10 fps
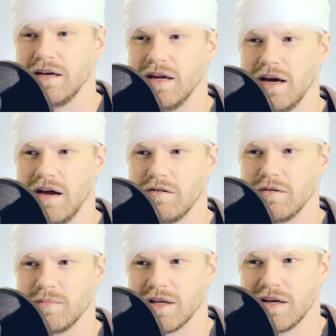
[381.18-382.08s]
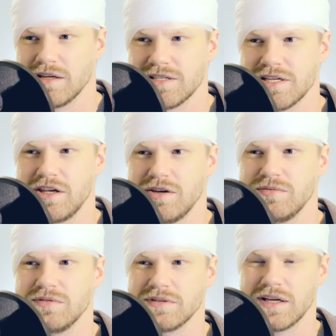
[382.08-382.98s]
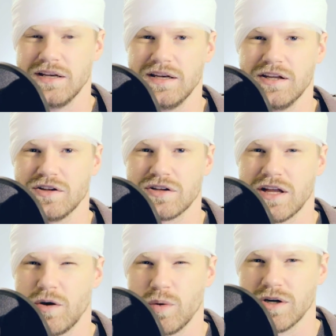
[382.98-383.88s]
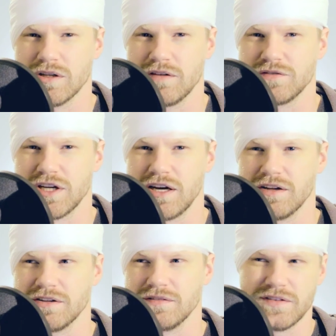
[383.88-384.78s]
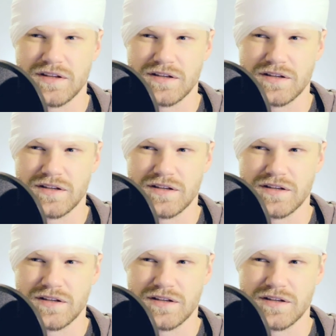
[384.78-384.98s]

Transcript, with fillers: then uh, everyone will be like, oh, isn't he cute? And he'll look like a weird love child of